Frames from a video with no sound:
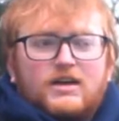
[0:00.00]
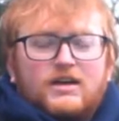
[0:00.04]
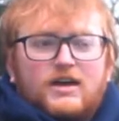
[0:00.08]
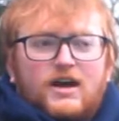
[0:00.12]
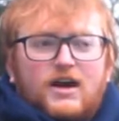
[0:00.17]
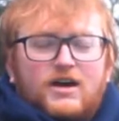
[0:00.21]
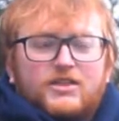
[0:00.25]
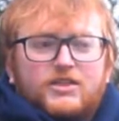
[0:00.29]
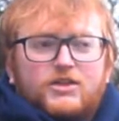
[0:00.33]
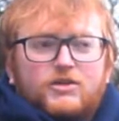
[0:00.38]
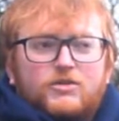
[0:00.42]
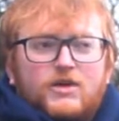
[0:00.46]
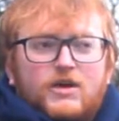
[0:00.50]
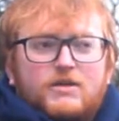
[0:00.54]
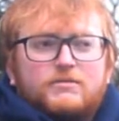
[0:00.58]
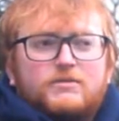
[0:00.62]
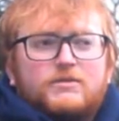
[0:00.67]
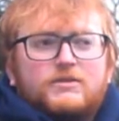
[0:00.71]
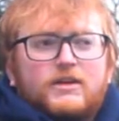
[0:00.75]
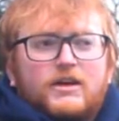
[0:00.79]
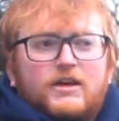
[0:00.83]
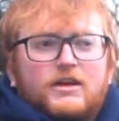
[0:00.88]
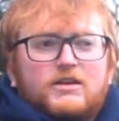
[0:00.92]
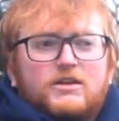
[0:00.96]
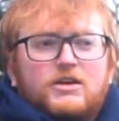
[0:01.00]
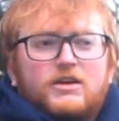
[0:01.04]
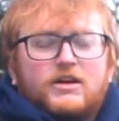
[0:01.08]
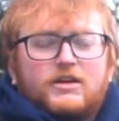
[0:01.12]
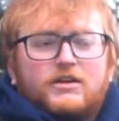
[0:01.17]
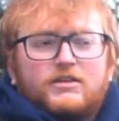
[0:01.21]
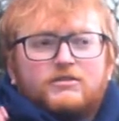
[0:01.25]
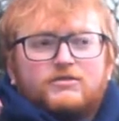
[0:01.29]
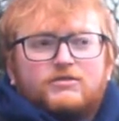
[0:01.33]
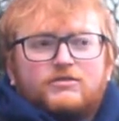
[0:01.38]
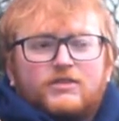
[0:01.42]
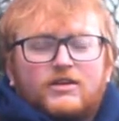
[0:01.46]
on the website you
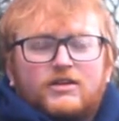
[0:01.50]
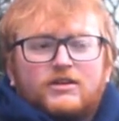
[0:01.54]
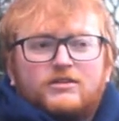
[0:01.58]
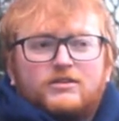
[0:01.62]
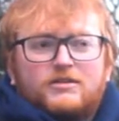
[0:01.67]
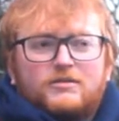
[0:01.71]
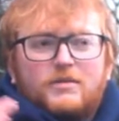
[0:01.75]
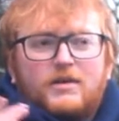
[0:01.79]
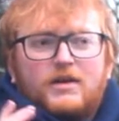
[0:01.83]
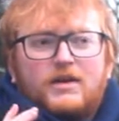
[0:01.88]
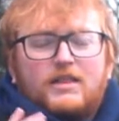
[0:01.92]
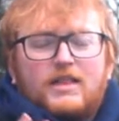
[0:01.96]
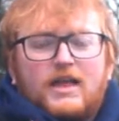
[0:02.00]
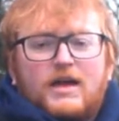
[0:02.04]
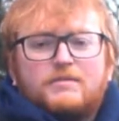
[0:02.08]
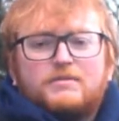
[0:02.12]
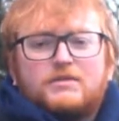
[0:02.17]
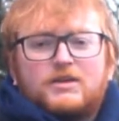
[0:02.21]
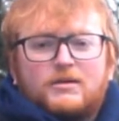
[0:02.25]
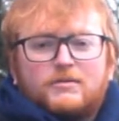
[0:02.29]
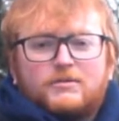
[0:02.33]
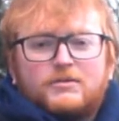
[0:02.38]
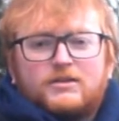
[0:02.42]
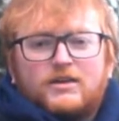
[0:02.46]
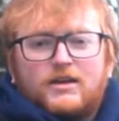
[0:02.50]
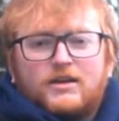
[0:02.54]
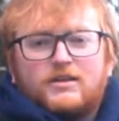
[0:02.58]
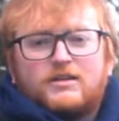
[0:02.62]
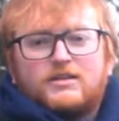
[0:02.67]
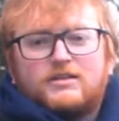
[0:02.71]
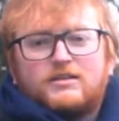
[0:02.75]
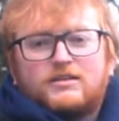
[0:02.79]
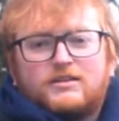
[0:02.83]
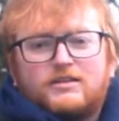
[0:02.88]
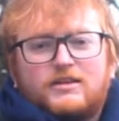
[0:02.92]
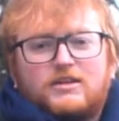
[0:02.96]
can filter by laptop
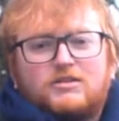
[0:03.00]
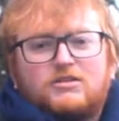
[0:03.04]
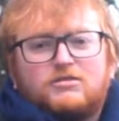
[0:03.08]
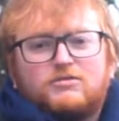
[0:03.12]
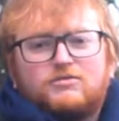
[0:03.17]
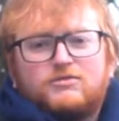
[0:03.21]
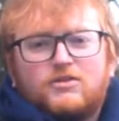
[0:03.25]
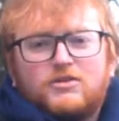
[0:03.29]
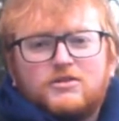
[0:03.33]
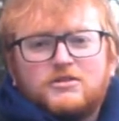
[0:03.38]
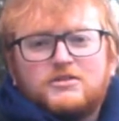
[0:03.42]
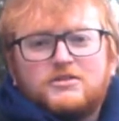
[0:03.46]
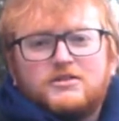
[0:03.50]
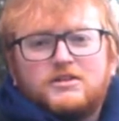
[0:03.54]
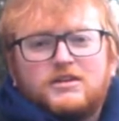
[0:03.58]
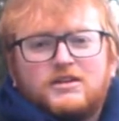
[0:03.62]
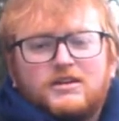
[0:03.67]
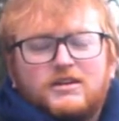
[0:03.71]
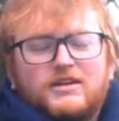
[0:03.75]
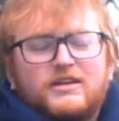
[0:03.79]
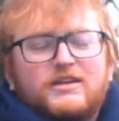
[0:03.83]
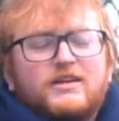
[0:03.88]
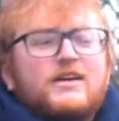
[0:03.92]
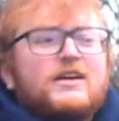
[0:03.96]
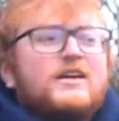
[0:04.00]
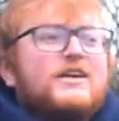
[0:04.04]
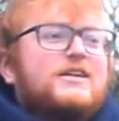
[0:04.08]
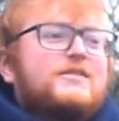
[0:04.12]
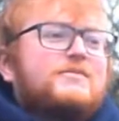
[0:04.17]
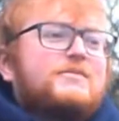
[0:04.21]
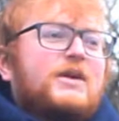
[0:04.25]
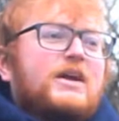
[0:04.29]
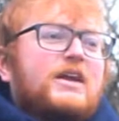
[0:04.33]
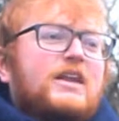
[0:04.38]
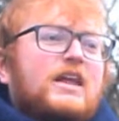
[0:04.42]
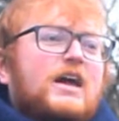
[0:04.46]
size. Now unfortunately
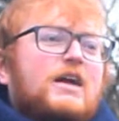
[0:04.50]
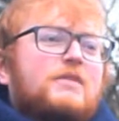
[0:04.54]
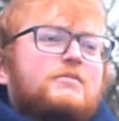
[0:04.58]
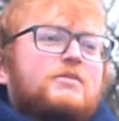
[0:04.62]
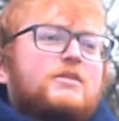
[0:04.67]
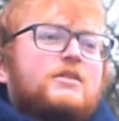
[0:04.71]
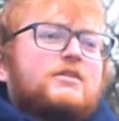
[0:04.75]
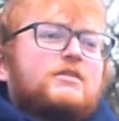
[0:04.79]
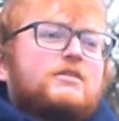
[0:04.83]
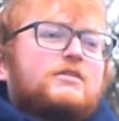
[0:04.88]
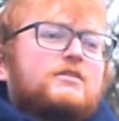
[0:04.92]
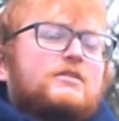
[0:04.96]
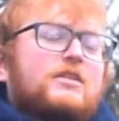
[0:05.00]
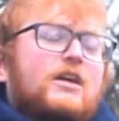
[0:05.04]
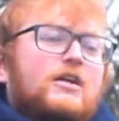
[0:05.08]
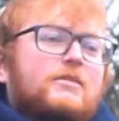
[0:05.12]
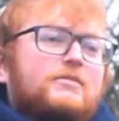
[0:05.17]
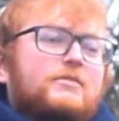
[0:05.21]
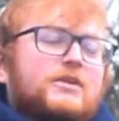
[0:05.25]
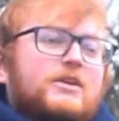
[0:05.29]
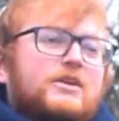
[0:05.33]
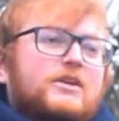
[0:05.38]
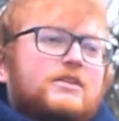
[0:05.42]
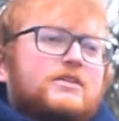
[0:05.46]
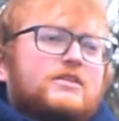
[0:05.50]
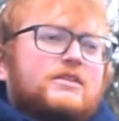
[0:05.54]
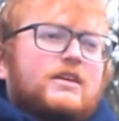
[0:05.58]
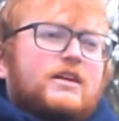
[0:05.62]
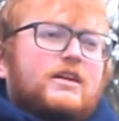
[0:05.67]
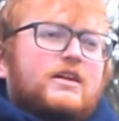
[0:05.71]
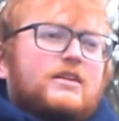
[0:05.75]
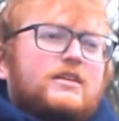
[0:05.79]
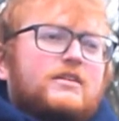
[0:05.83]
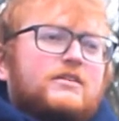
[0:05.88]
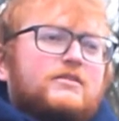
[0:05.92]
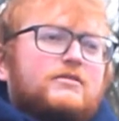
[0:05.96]
my laptop is
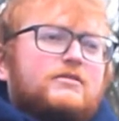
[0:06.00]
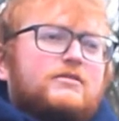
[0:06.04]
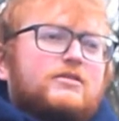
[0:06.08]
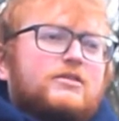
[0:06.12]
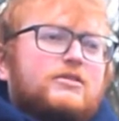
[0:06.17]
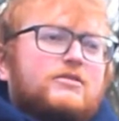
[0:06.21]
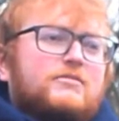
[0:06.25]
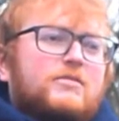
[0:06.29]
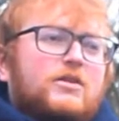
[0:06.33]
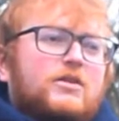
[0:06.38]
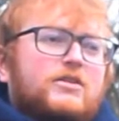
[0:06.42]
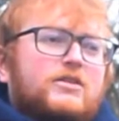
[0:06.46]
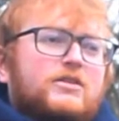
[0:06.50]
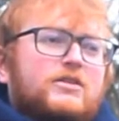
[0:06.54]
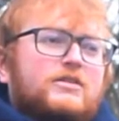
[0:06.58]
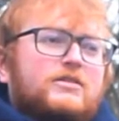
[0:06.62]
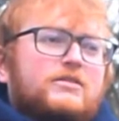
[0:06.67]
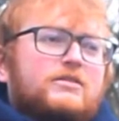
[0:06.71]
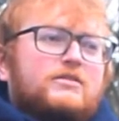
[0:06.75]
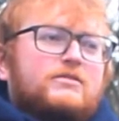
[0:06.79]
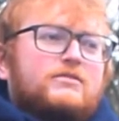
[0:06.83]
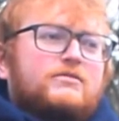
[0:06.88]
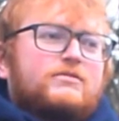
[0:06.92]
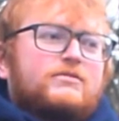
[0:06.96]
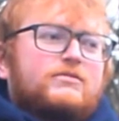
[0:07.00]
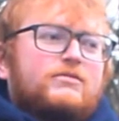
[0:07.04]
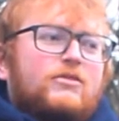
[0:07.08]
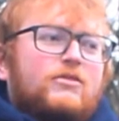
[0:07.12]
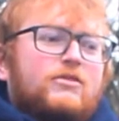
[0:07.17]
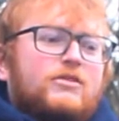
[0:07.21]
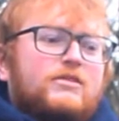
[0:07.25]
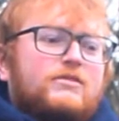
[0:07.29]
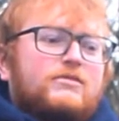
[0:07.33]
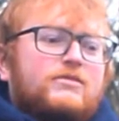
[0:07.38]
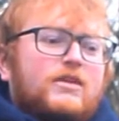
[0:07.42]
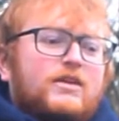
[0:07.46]
a humongous
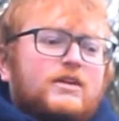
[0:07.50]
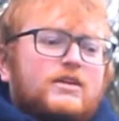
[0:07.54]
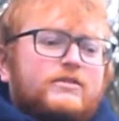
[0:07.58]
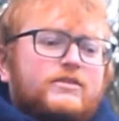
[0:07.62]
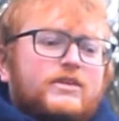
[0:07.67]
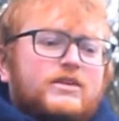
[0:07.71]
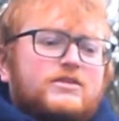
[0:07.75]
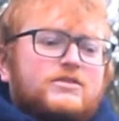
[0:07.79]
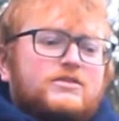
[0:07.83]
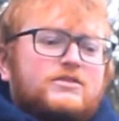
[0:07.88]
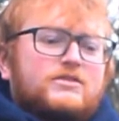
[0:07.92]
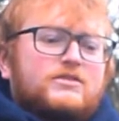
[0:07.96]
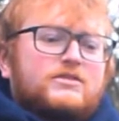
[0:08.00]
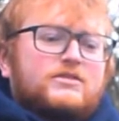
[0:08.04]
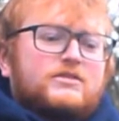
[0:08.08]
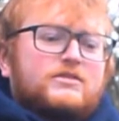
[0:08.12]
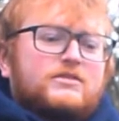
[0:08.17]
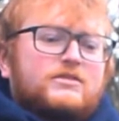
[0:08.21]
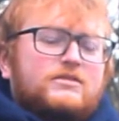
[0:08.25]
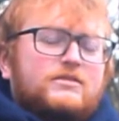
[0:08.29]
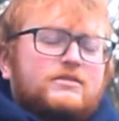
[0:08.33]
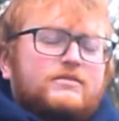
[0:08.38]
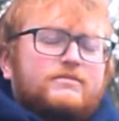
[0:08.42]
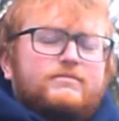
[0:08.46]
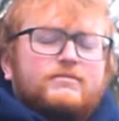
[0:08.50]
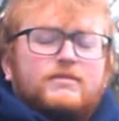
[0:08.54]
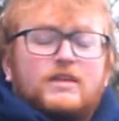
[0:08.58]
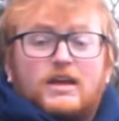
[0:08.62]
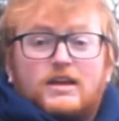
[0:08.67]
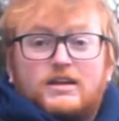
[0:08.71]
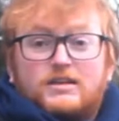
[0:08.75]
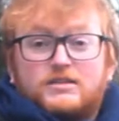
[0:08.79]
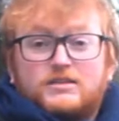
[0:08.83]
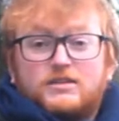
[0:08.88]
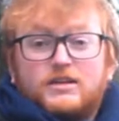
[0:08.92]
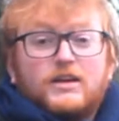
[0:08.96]
45
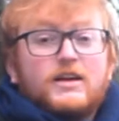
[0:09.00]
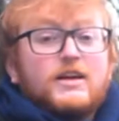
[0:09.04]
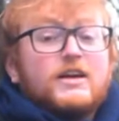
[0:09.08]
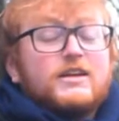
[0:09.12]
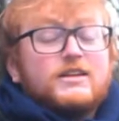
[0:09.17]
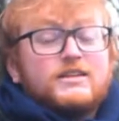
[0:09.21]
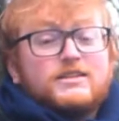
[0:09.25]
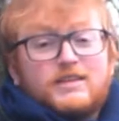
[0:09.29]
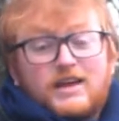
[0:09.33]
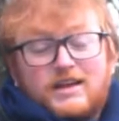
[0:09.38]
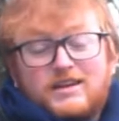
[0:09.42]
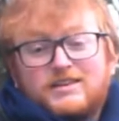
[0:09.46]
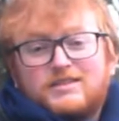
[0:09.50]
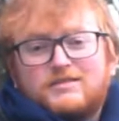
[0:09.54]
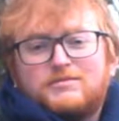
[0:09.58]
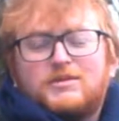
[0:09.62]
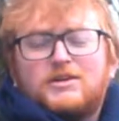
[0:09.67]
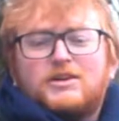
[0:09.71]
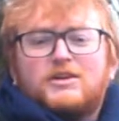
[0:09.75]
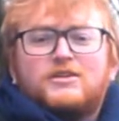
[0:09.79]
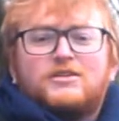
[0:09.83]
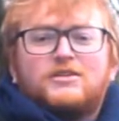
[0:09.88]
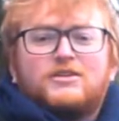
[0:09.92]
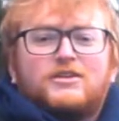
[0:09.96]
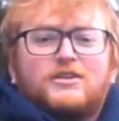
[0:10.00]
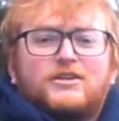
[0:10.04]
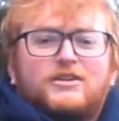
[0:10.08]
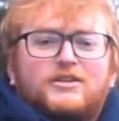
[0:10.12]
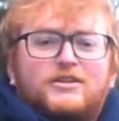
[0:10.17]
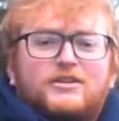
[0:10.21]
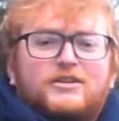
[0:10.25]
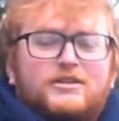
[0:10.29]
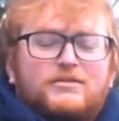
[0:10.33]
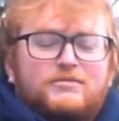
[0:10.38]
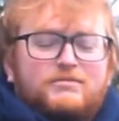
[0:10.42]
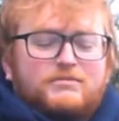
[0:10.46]

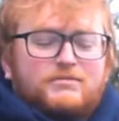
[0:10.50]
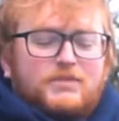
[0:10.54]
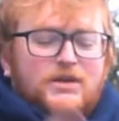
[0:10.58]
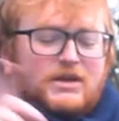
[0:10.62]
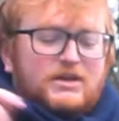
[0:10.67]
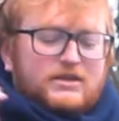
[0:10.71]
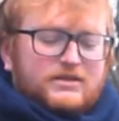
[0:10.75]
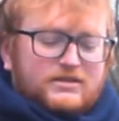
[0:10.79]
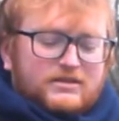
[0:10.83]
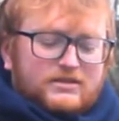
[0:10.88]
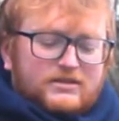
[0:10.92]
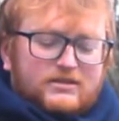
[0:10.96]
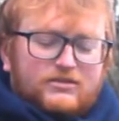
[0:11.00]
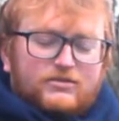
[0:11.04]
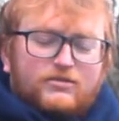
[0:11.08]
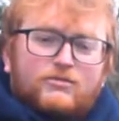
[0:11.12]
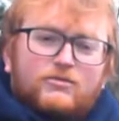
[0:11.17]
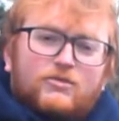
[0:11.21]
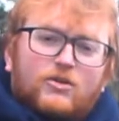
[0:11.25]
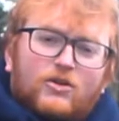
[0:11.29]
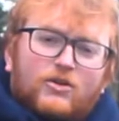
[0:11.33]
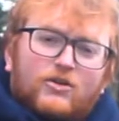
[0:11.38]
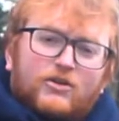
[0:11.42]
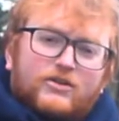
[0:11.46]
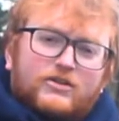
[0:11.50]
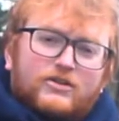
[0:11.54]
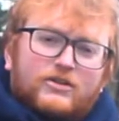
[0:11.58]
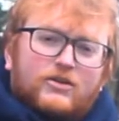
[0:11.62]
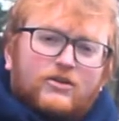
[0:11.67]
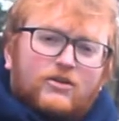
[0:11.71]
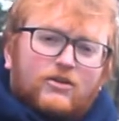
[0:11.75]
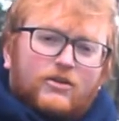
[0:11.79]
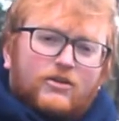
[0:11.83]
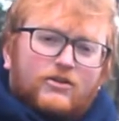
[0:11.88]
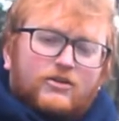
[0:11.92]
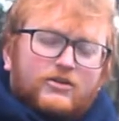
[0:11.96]
centimeter beast from corner to
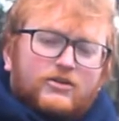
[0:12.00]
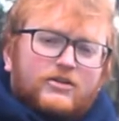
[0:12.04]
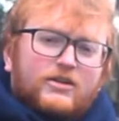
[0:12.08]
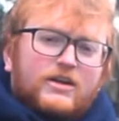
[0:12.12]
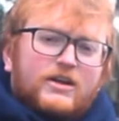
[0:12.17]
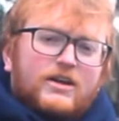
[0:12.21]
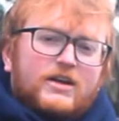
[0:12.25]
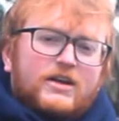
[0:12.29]
corner,